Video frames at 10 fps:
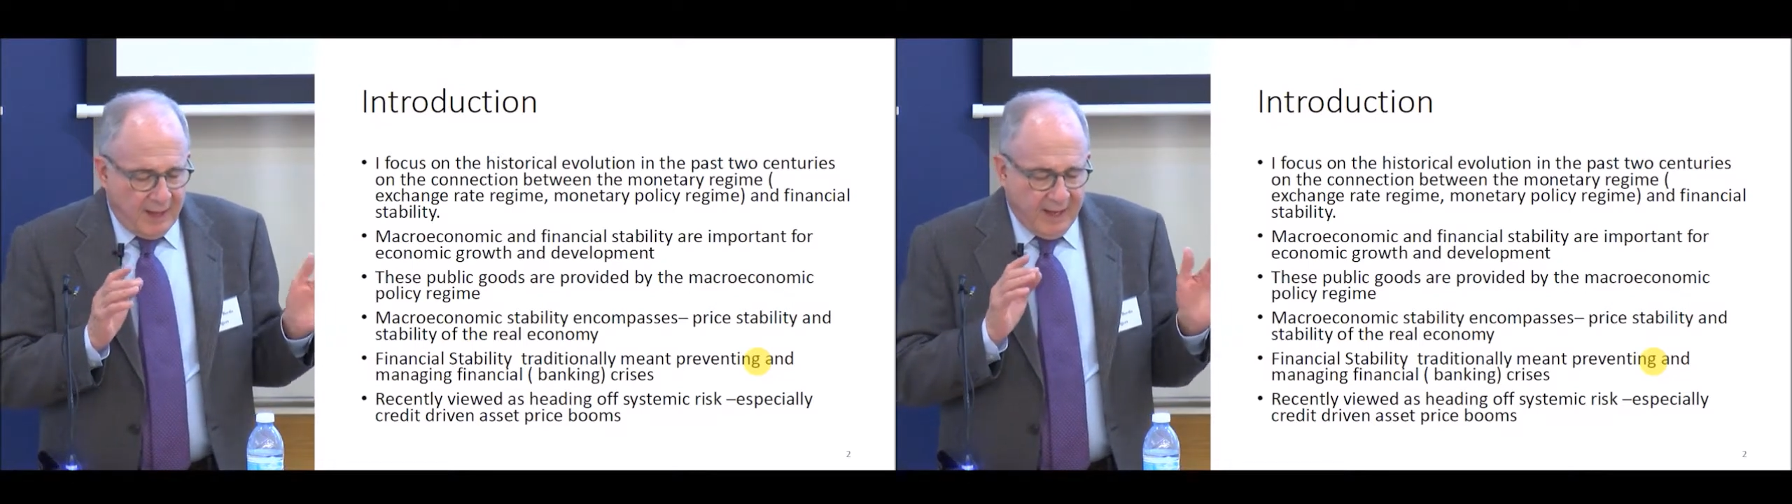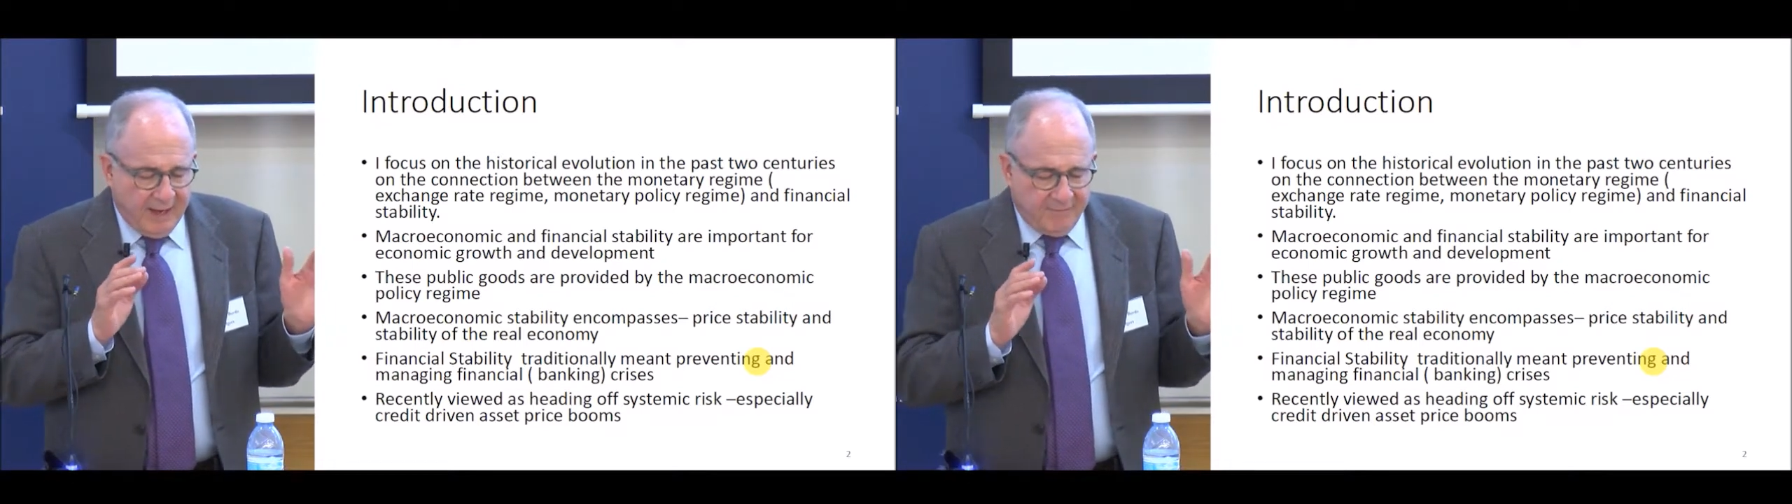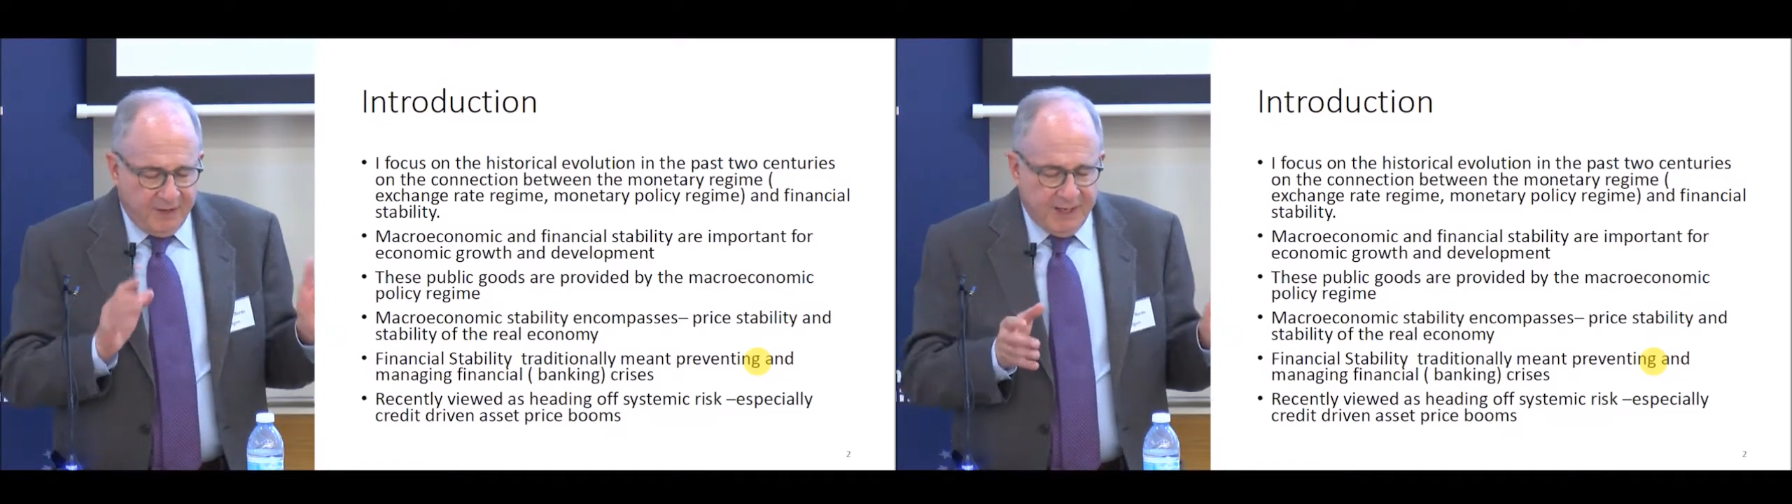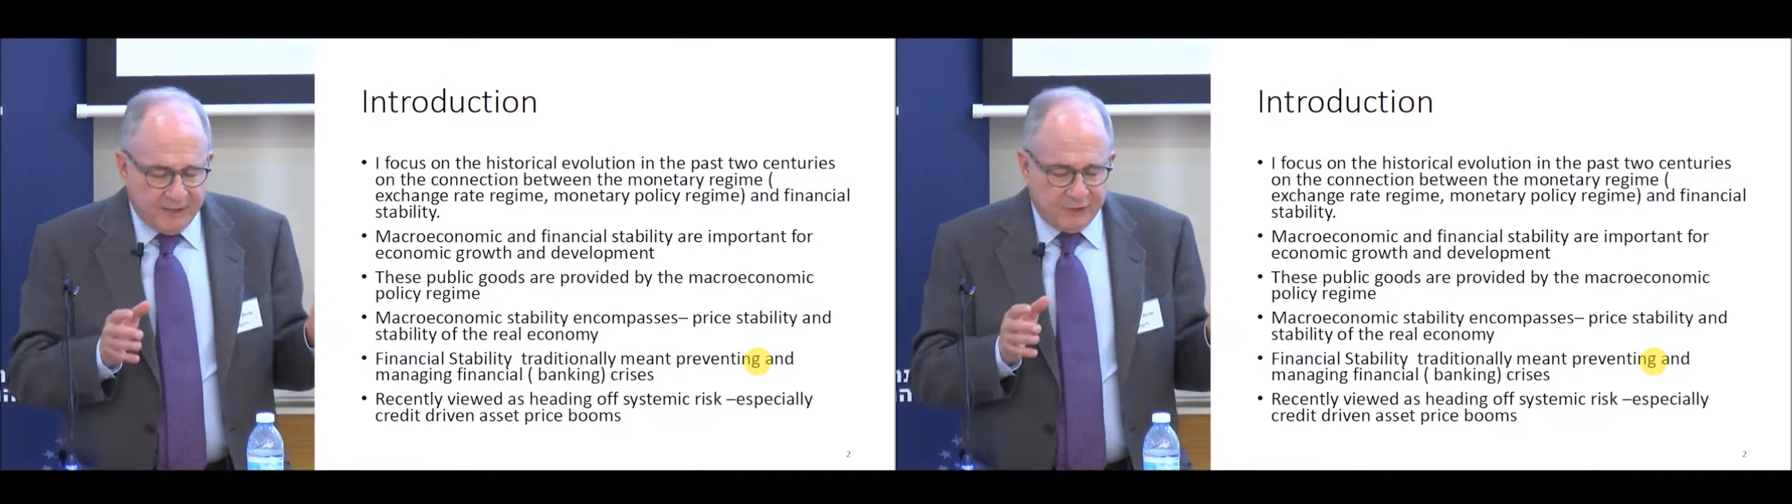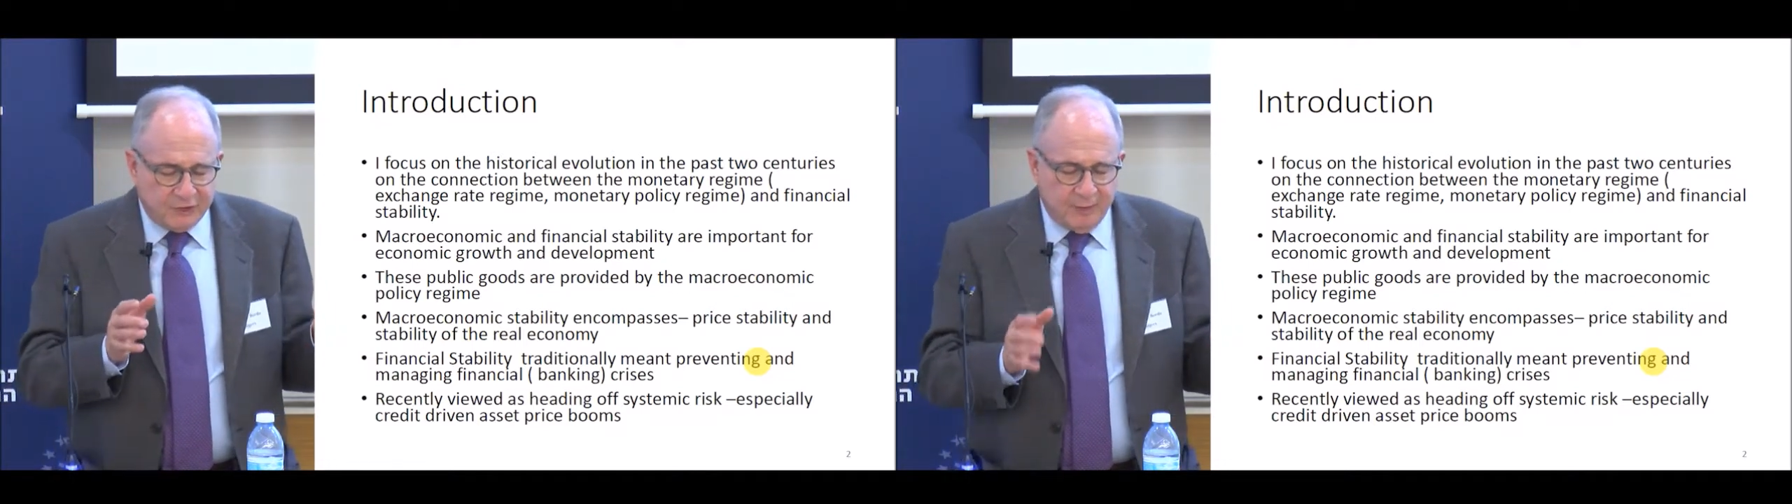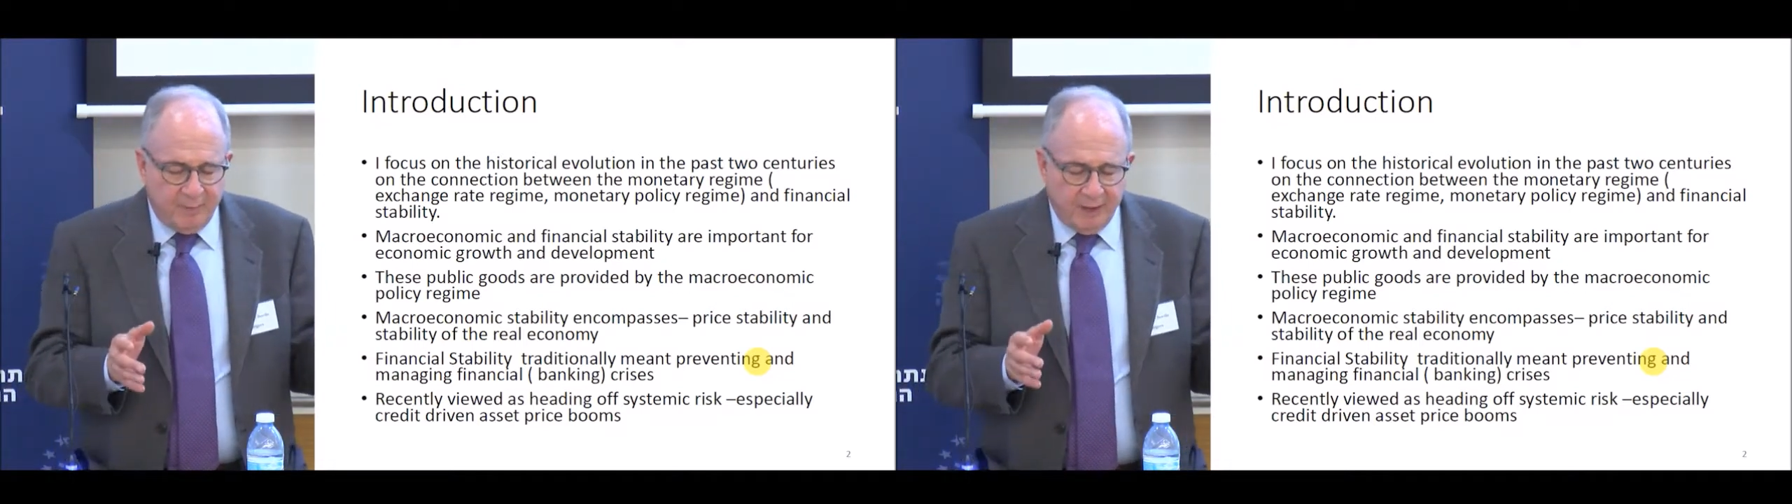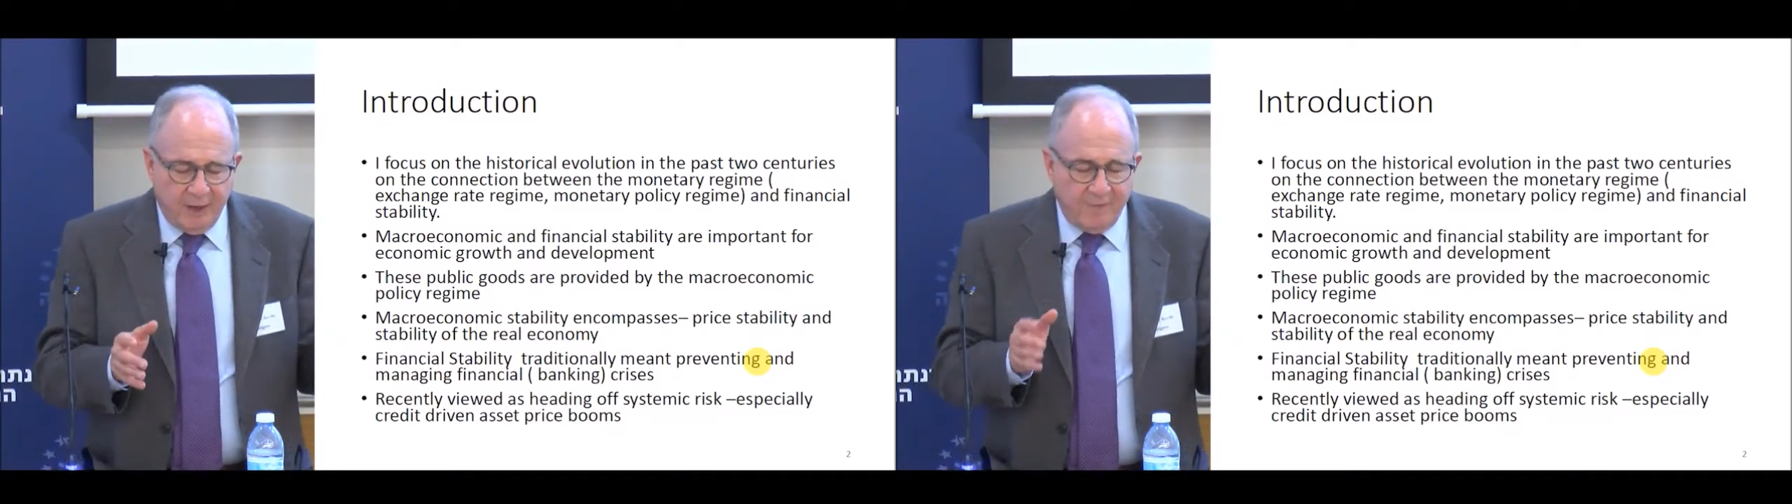and financial stability